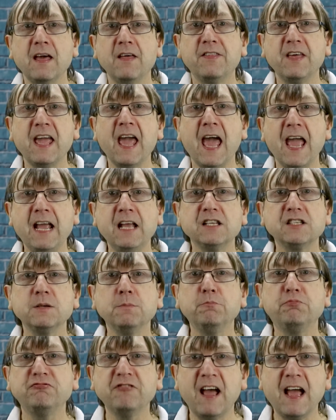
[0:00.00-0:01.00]
They ate
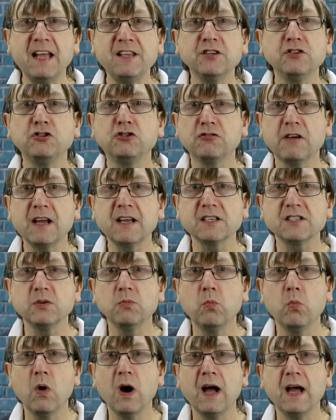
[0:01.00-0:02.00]
some bread and drank
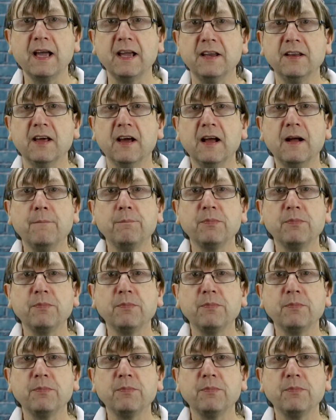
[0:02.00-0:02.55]
some wine.